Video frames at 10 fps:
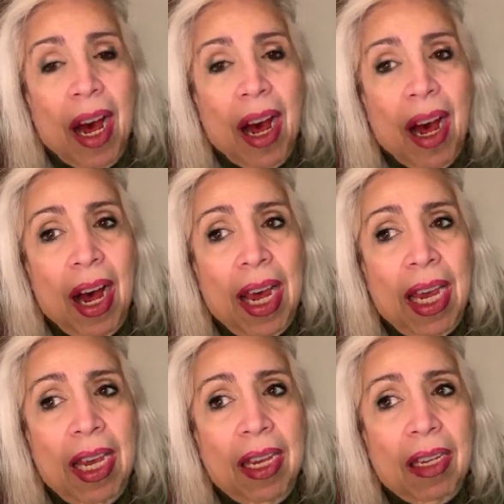
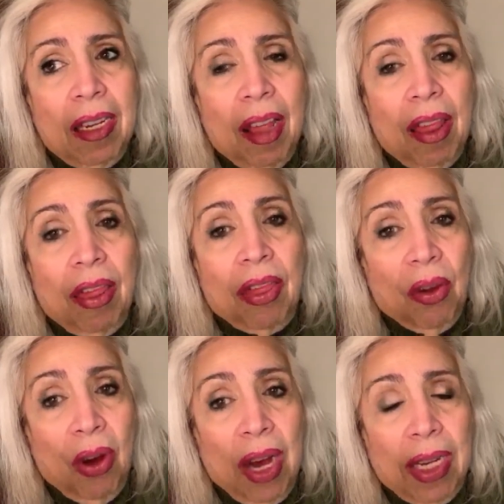I
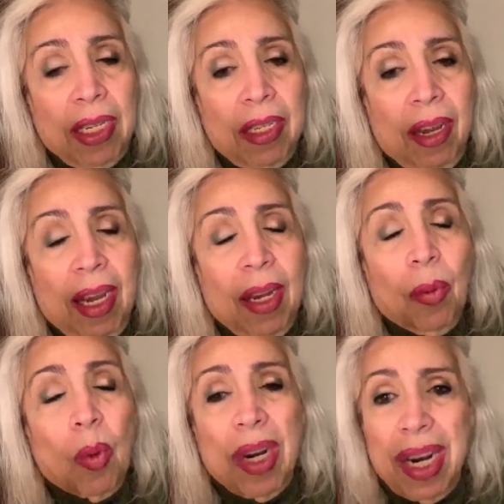thought
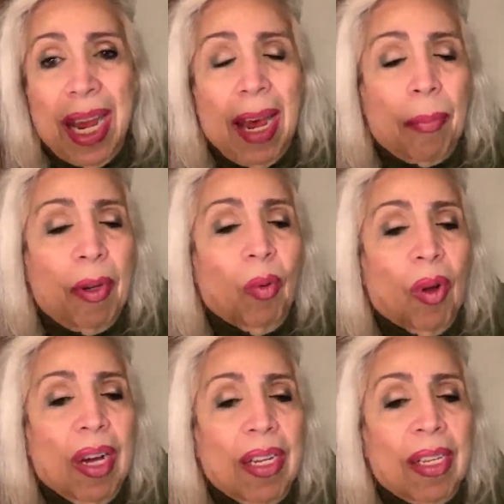what had happened
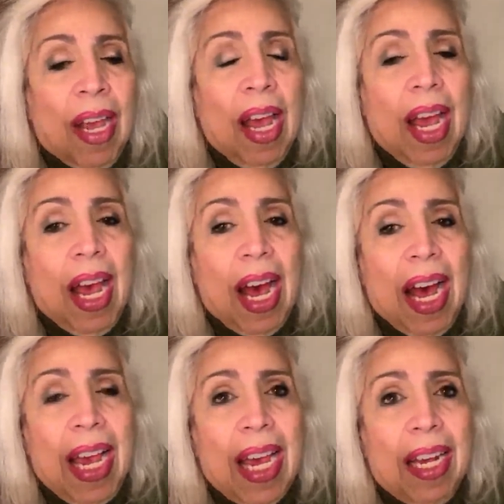was
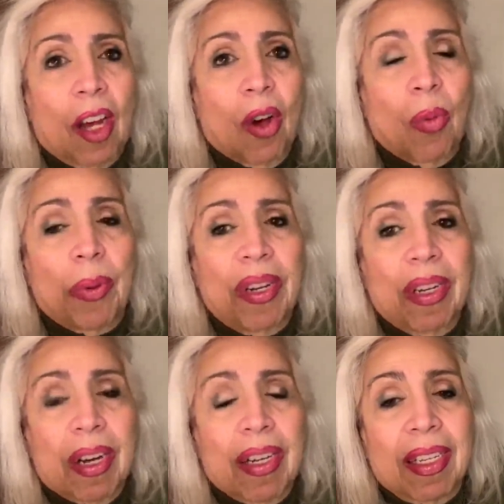I had opened
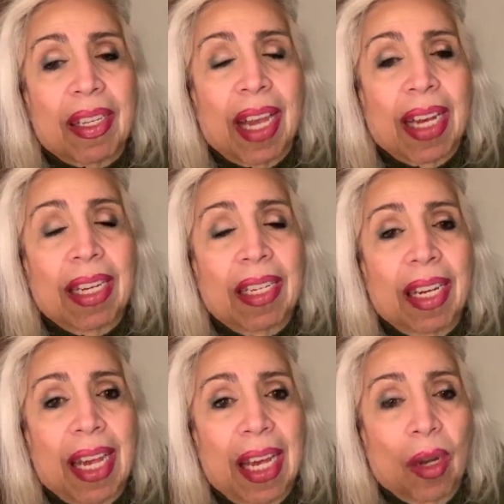a second
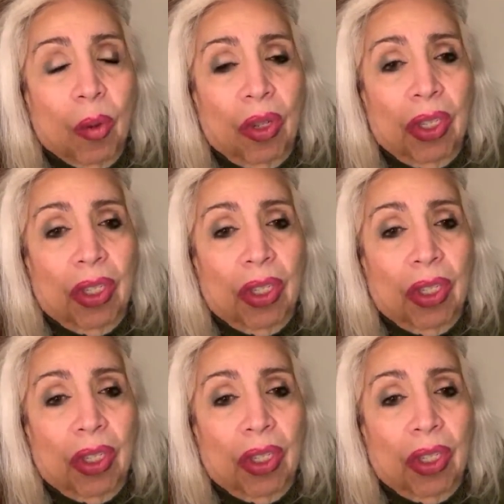account